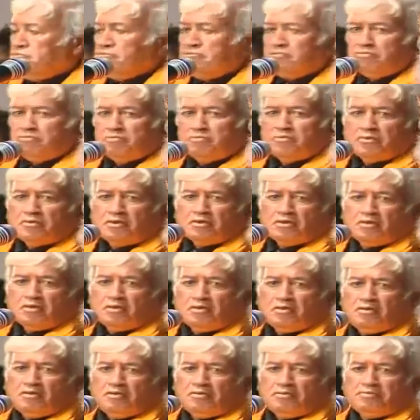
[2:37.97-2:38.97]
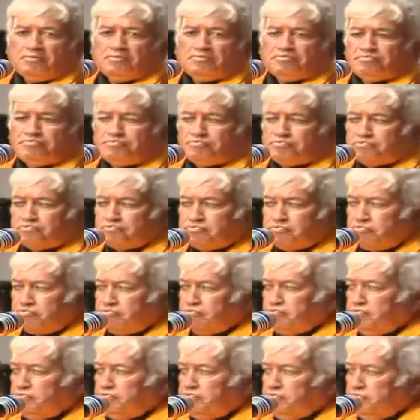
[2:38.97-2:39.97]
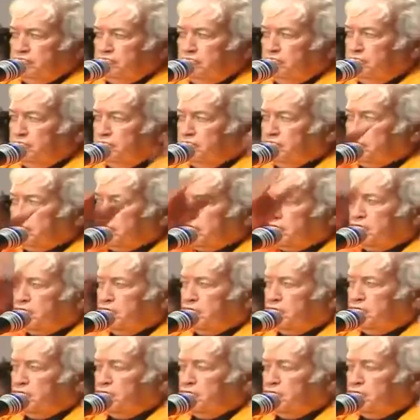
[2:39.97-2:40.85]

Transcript: is given. The scheme of